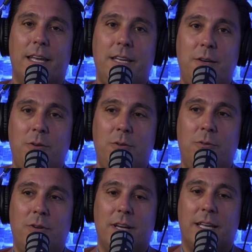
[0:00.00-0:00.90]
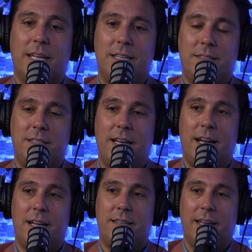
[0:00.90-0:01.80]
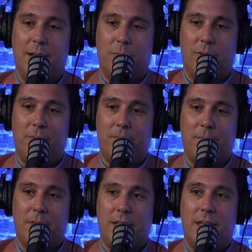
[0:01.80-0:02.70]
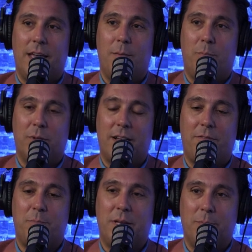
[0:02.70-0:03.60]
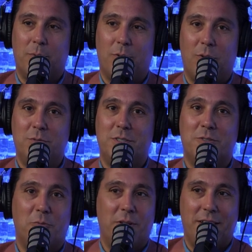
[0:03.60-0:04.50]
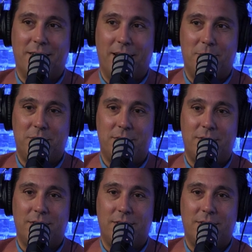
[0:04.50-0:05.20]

You can sit at a table and bluff people only so many times. Yeah.